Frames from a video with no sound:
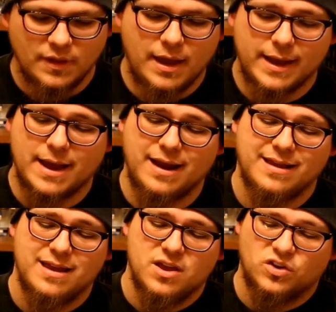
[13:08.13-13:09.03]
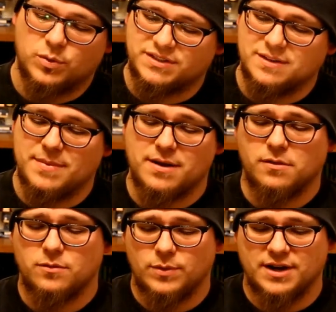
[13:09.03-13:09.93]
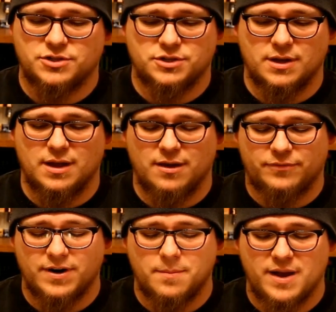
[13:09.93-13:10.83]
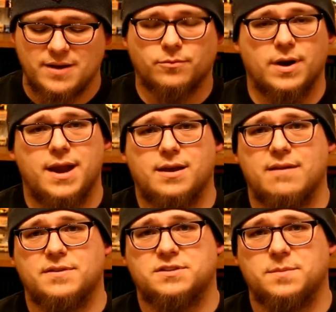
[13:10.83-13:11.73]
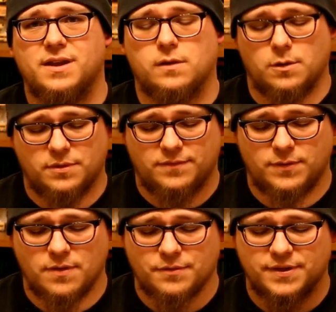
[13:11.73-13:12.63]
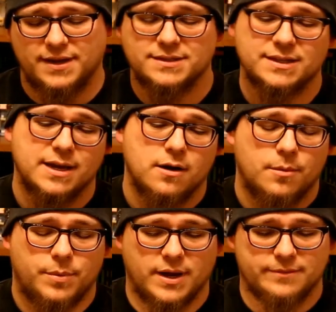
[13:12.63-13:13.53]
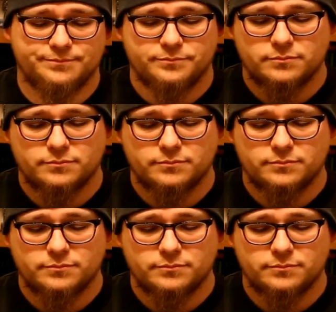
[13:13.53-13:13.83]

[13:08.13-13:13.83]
I got Twisted Metal, which a friend of mine, Ray, gave this to me along with a few other things, but